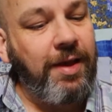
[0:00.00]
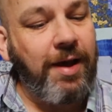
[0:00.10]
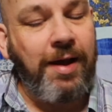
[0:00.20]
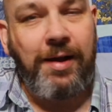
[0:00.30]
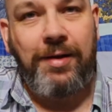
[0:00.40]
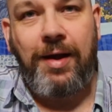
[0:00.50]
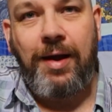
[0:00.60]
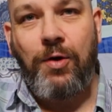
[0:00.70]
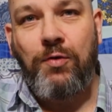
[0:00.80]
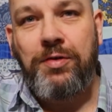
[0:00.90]

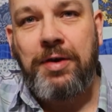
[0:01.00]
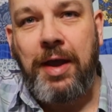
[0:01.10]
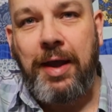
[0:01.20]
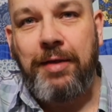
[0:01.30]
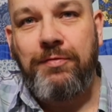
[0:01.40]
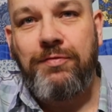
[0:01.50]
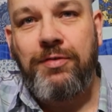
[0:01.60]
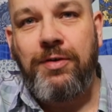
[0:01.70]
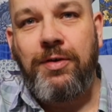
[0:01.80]
I often have